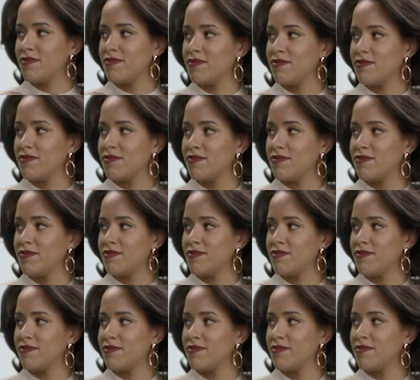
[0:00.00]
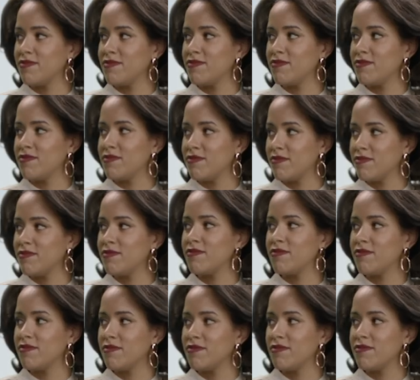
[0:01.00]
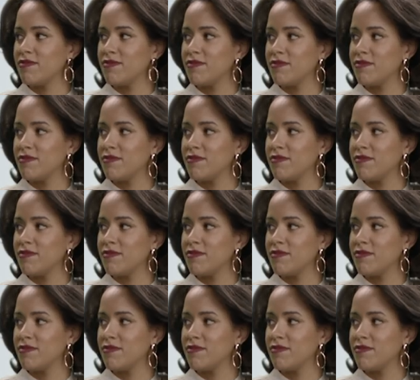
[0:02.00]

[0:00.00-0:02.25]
The person shown says nothing.